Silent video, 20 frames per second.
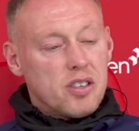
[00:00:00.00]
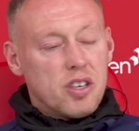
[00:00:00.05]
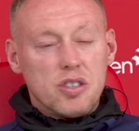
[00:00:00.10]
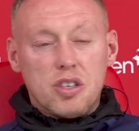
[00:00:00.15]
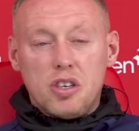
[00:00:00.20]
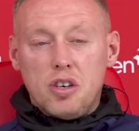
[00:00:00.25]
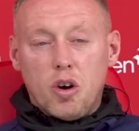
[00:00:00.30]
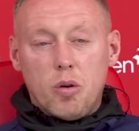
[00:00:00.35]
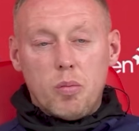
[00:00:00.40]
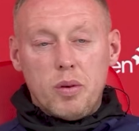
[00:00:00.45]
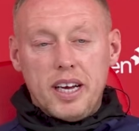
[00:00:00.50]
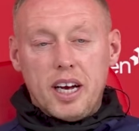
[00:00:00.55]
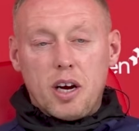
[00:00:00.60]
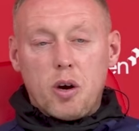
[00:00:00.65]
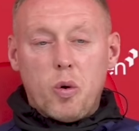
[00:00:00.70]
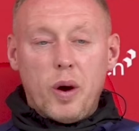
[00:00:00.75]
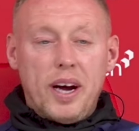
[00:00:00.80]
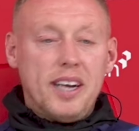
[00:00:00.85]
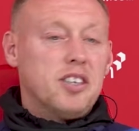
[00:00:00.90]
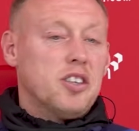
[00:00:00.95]
doesn't normally
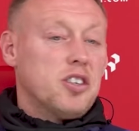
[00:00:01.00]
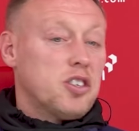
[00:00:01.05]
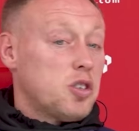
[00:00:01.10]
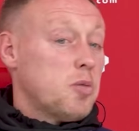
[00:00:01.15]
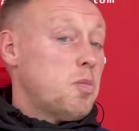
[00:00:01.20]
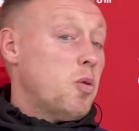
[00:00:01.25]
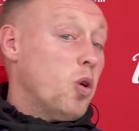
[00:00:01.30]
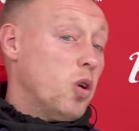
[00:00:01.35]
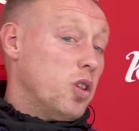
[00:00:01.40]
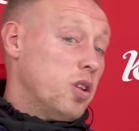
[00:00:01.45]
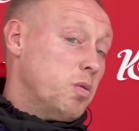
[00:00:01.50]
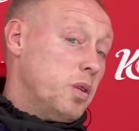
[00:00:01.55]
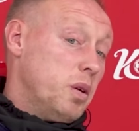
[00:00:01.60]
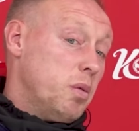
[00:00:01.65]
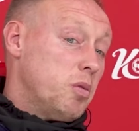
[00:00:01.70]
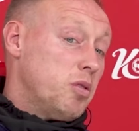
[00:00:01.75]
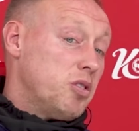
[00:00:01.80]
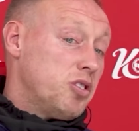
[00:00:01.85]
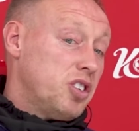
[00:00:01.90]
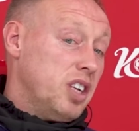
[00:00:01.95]
equate to the support that we
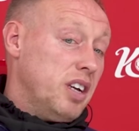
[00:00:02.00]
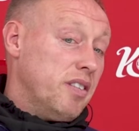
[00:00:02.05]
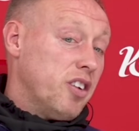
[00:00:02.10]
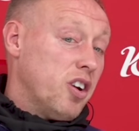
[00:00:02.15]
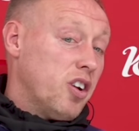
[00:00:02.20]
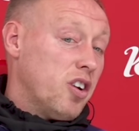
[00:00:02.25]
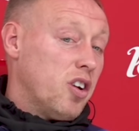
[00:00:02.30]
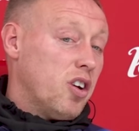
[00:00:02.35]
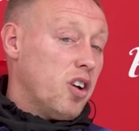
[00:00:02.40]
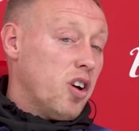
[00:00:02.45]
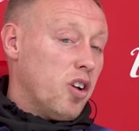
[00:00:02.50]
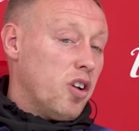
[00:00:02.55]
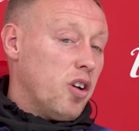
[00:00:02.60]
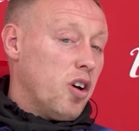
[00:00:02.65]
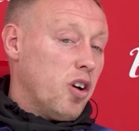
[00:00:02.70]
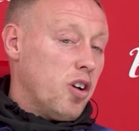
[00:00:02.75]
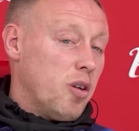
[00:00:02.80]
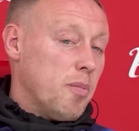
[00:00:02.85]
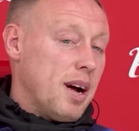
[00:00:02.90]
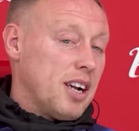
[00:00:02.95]
were receiving on, on,
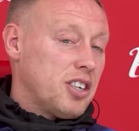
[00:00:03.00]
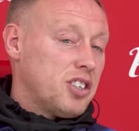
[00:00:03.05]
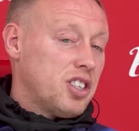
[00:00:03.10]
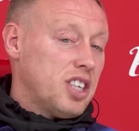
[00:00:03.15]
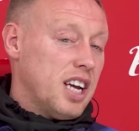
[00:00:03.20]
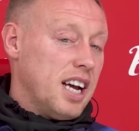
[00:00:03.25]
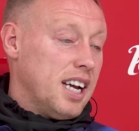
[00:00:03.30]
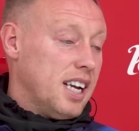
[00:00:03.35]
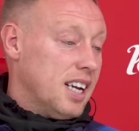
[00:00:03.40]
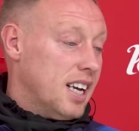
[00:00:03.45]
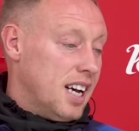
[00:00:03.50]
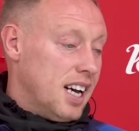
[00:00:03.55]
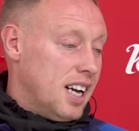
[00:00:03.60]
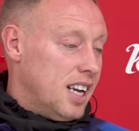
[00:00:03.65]
on a match day.